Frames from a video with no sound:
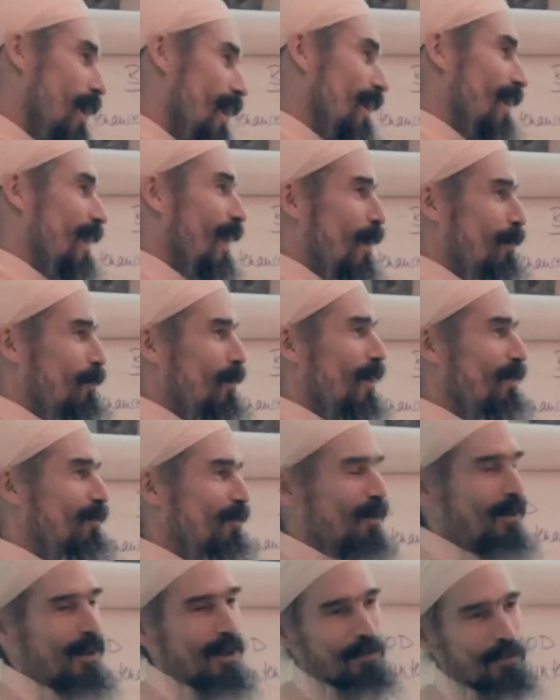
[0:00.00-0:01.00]
at club
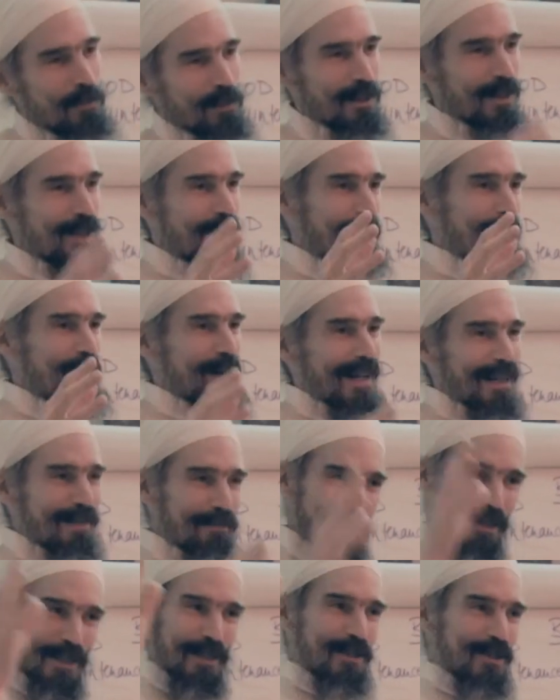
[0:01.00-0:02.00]
level, and I want to come back
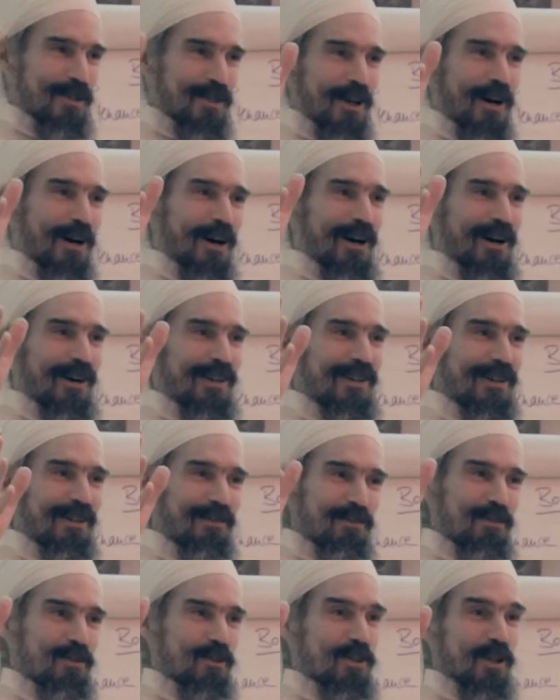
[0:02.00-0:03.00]
and be the star
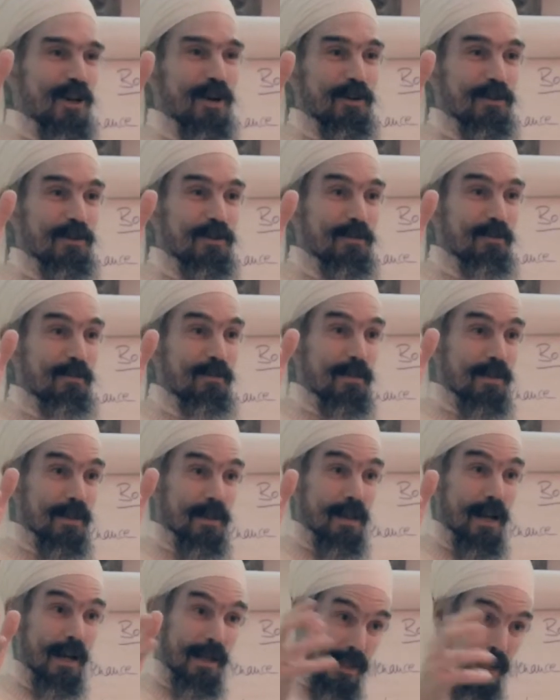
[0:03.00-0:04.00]
of the show,
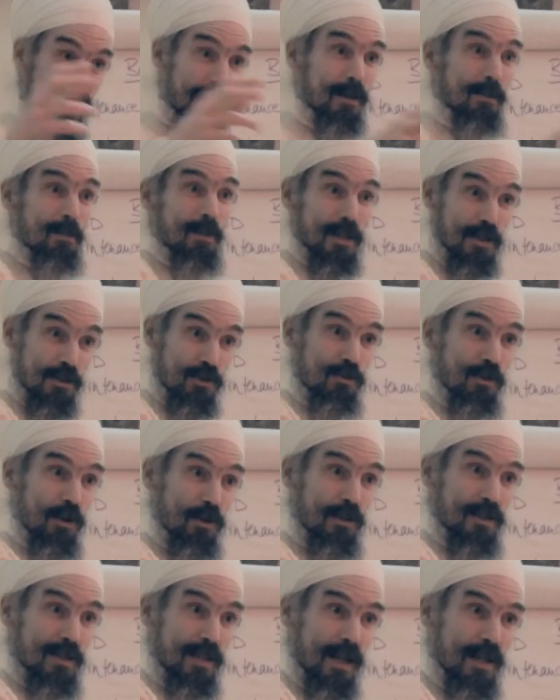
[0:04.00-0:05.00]
and that can be a
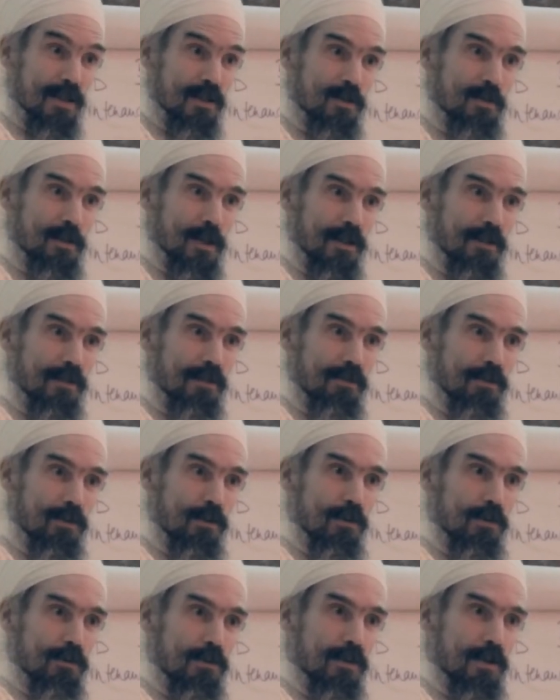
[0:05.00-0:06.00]
strong attachment, of
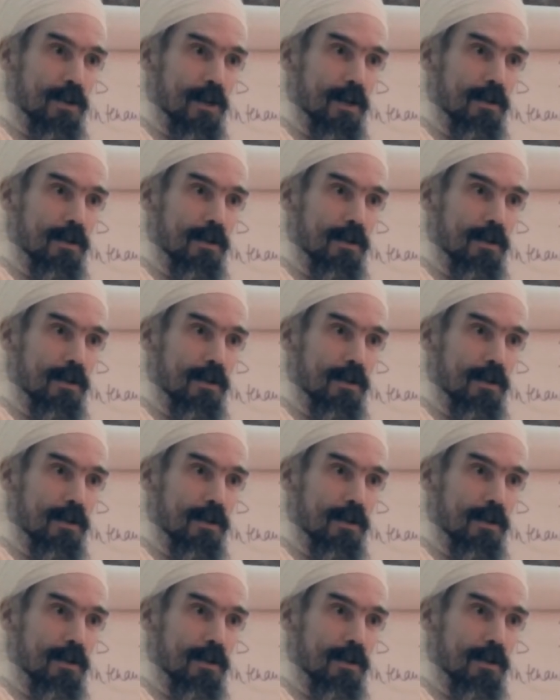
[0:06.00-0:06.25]
course.